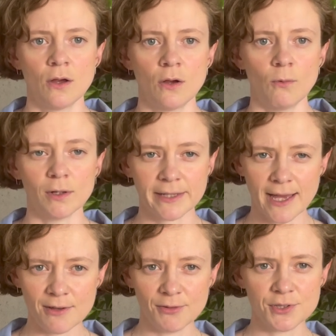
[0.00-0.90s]
While
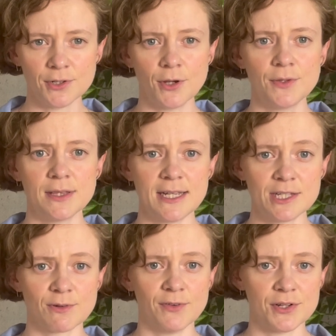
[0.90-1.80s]
careful to note that
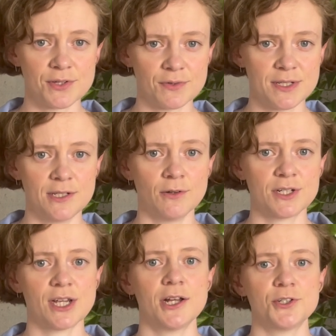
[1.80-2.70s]
these reversals did not
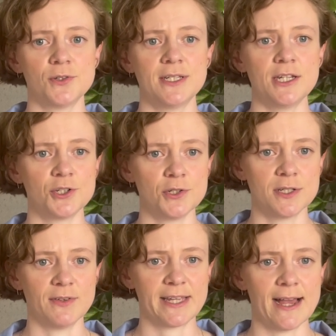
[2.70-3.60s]
touch on the issues
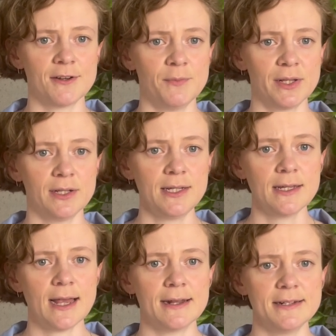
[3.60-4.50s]
of accountability
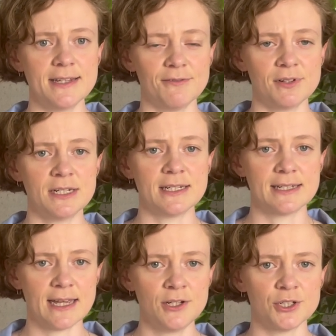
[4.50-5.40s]
and indefinite
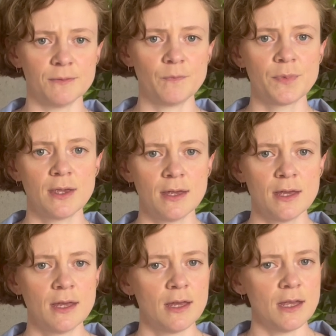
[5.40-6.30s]
detention,
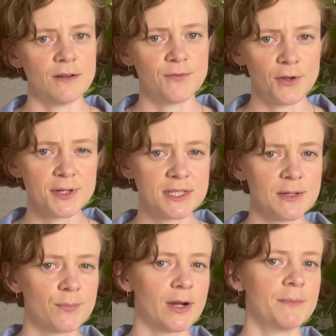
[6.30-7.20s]
in
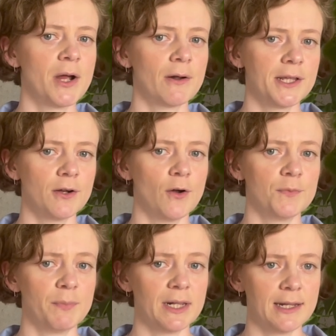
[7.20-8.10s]
focusing primarily on
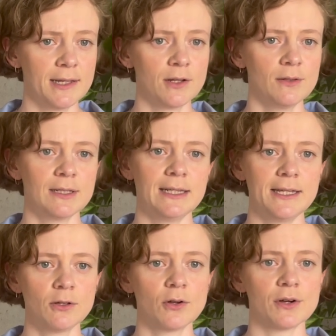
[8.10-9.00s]
political and
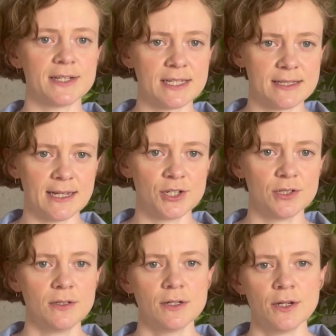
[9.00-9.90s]
legal
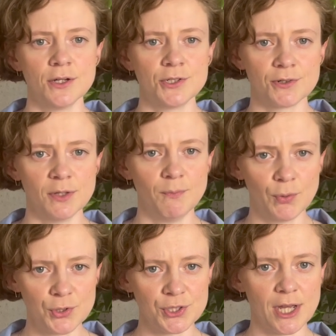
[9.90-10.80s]
contestation during the
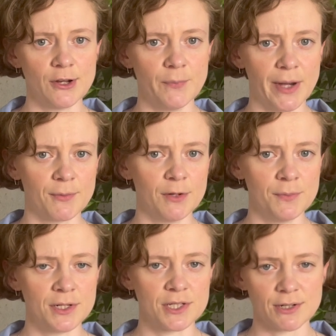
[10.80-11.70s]
Bush and Obama
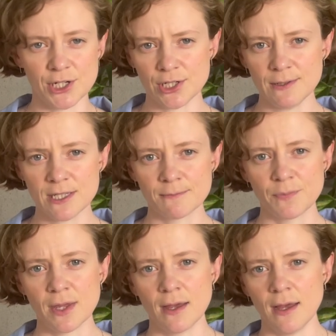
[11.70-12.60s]
administrations,
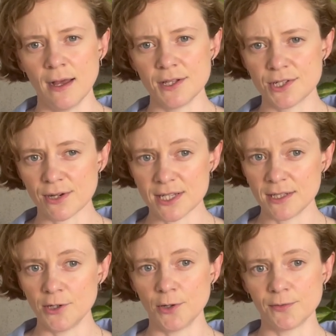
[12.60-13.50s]
and stressing
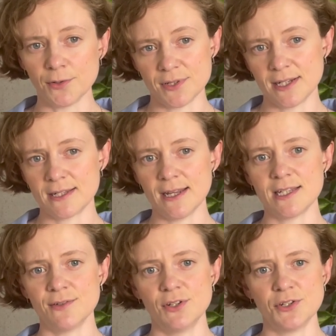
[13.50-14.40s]
the overall success
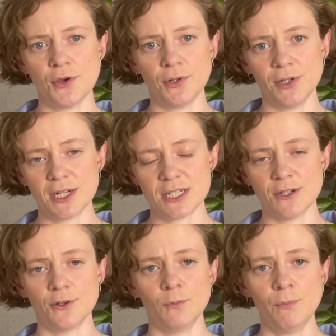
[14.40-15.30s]
of internal and
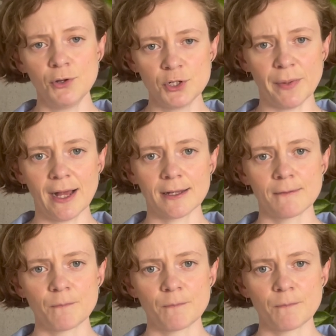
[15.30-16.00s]
external pushback,